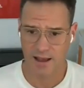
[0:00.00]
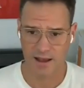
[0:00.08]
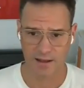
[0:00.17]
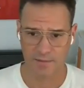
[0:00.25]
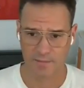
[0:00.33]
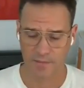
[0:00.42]

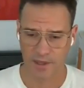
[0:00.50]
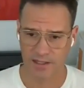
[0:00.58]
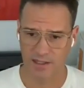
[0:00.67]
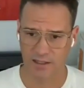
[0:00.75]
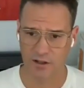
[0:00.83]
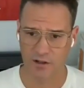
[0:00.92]
Um,
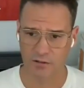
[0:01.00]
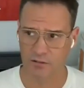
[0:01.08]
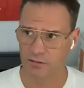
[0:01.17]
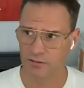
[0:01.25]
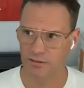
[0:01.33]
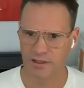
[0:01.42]
and
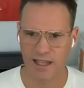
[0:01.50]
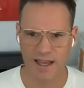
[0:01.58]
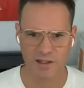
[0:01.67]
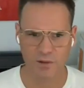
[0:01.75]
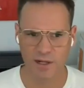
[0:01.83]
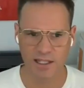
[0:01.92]
so
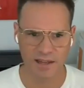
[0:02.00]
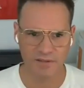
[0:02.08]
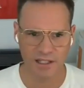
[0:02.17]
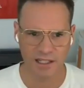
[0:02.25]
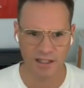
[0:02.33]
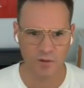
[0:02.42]
yeah,
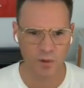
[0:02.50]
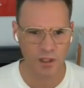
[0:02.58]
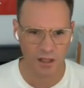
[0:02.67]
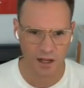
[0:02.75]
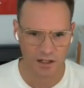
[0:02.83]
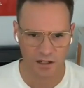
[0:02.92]
2017 we
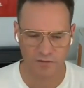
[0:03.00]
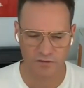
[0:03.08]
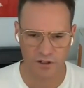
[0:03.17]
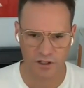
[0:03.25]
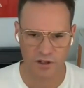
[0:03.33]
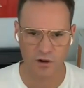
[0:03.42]
launched our
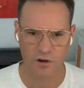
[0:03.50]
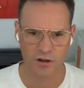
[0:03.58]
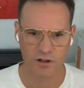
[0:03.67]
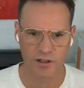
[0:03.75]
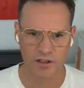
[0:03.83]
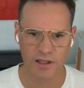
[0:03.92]
first
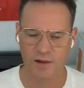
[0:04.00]
course,